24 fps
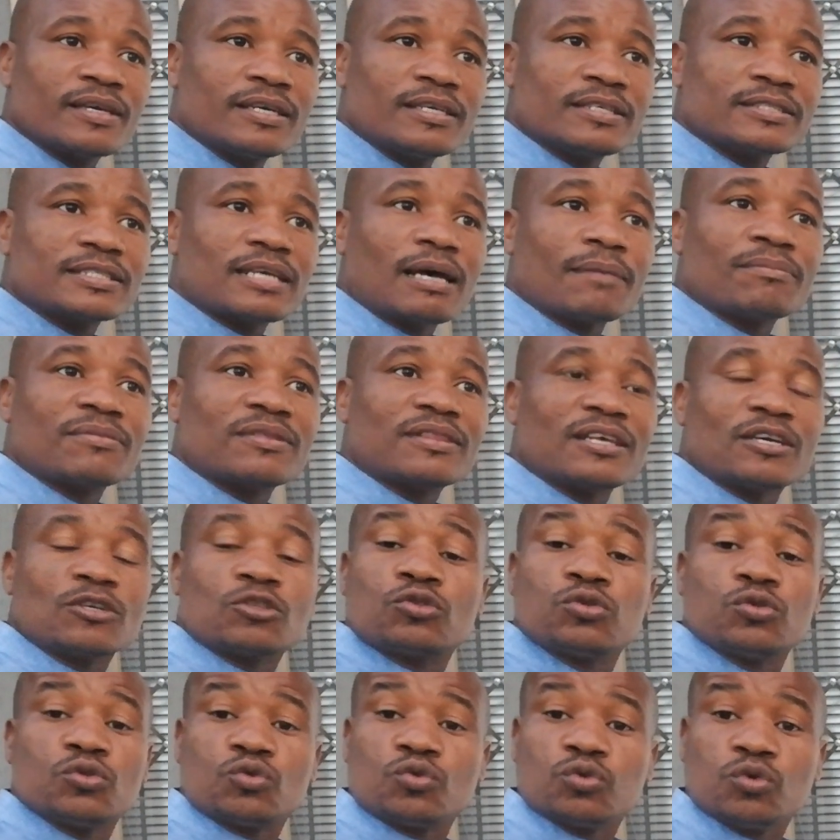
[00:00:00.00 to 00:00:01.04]
something
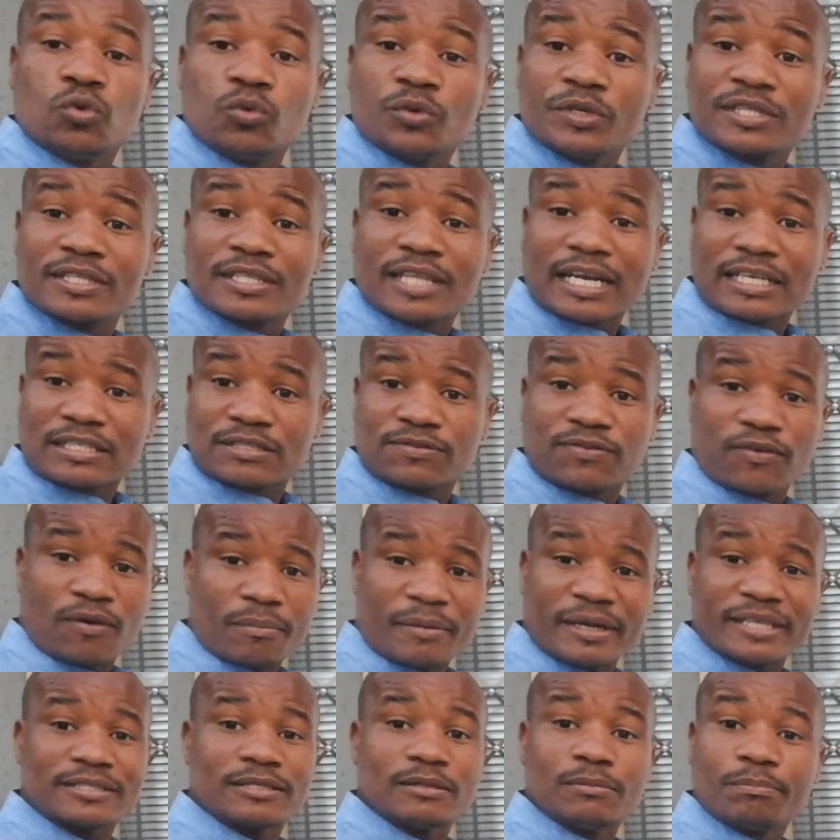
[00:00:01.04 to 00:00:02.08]
to do with
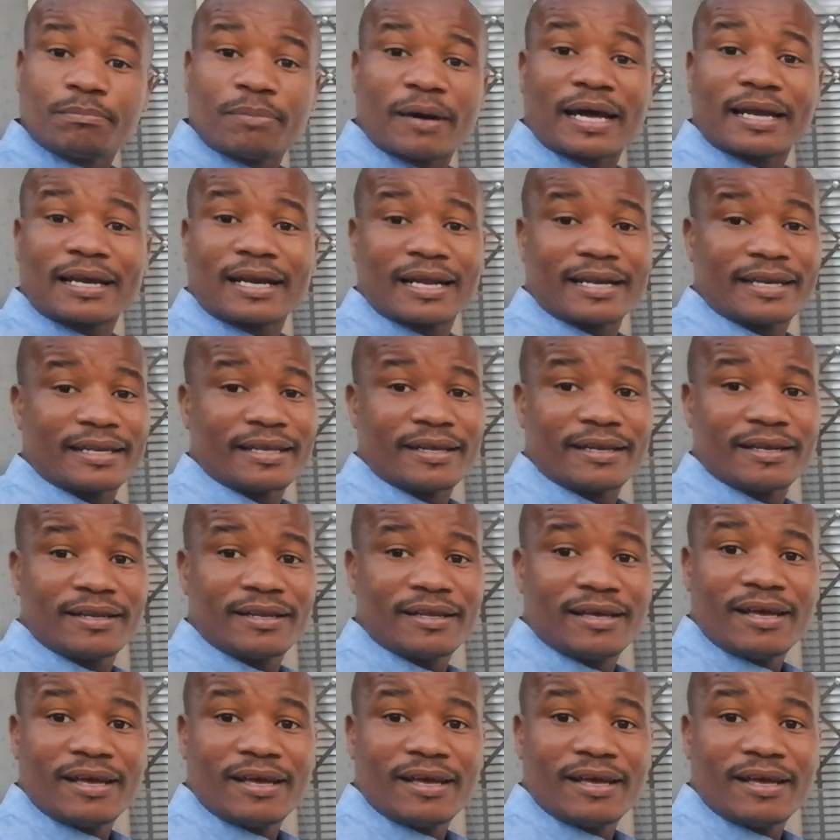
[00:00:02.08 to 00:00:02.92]
transformers in parallel.